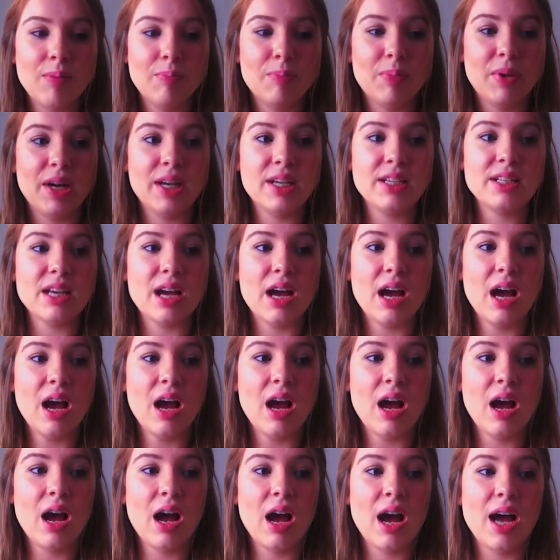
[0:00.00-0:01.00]
But
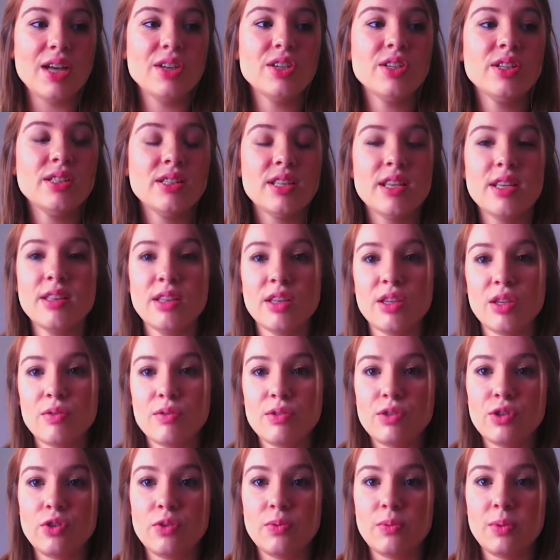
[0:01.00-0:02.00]
I just think that
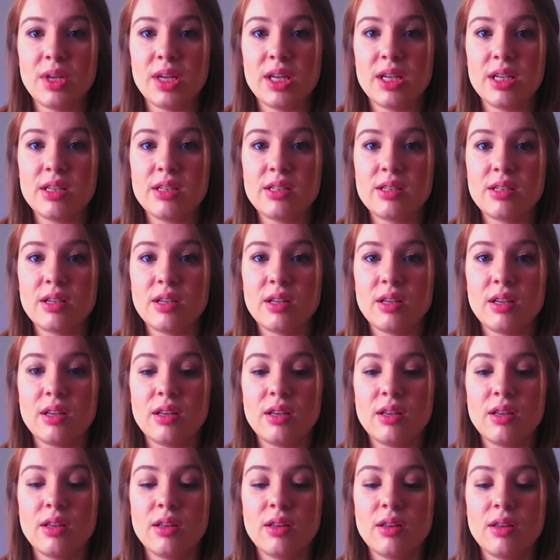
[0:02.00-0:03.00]
YouTube is
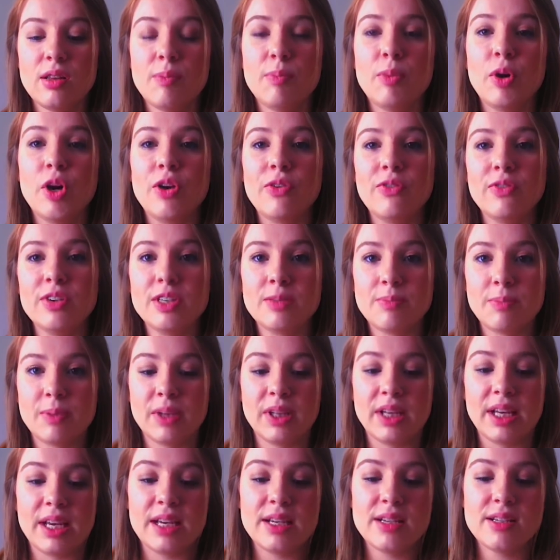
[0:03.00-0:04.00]
the perfect
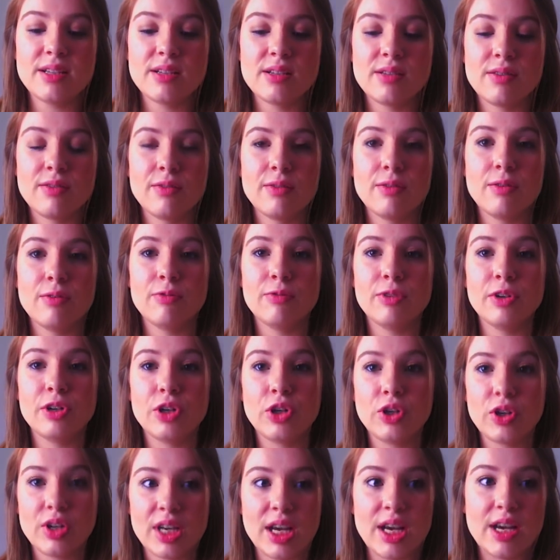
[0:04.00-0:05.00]
place for
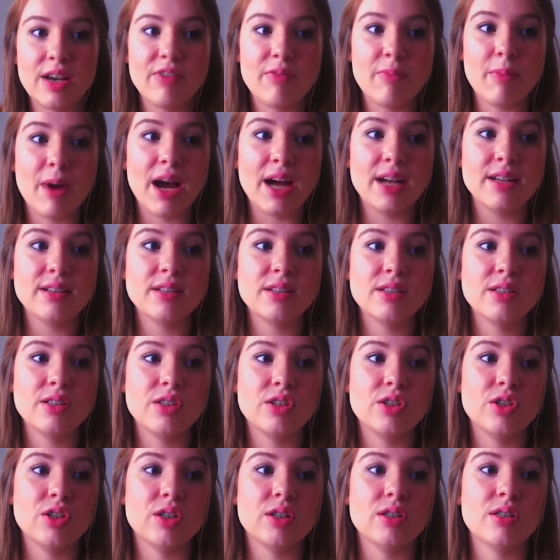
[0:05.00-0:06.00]
creative minds
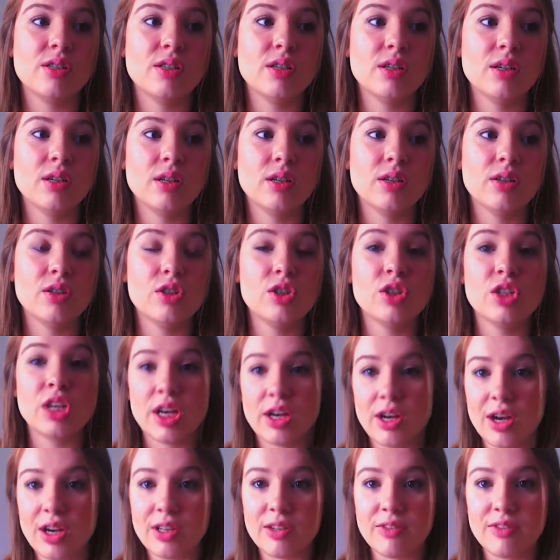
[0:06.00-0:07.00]
to just
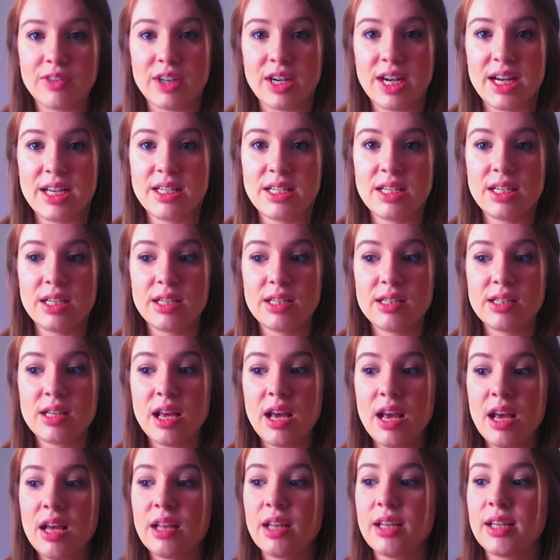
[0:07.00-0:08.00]
share all of their ideas.
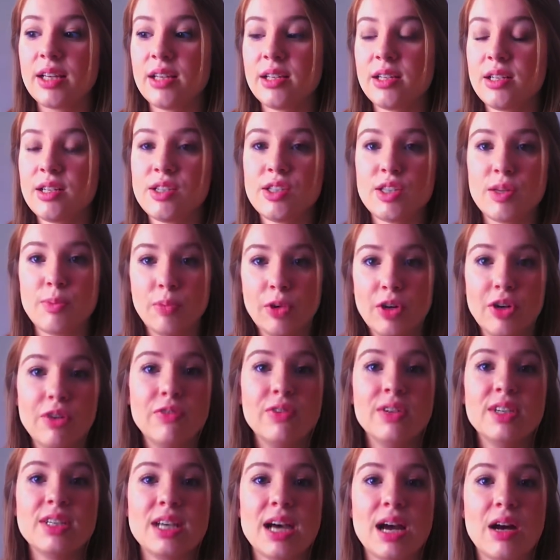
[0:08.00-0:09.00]
Like, it is the
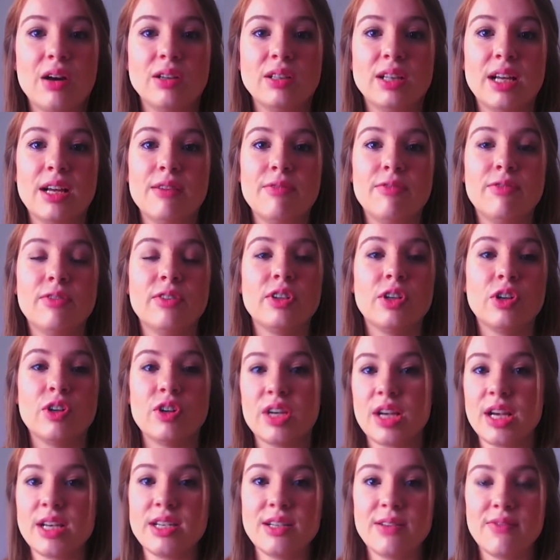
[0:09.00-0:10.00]
perfect outlet for
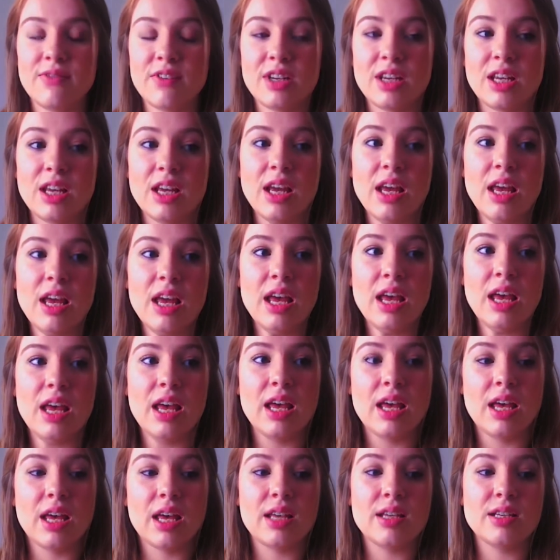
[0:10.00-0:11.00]
creativity,
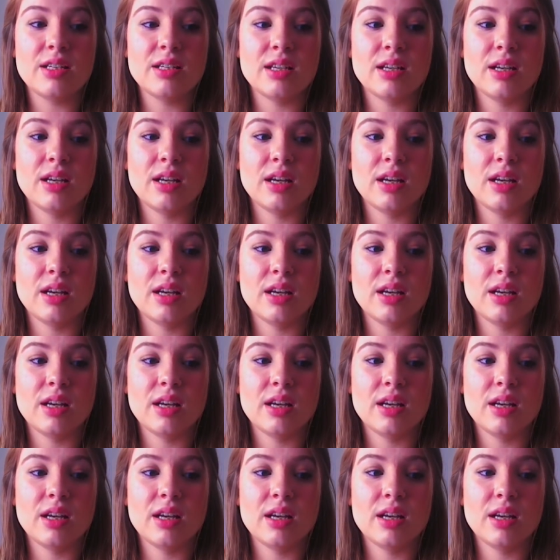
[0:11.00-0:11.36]
and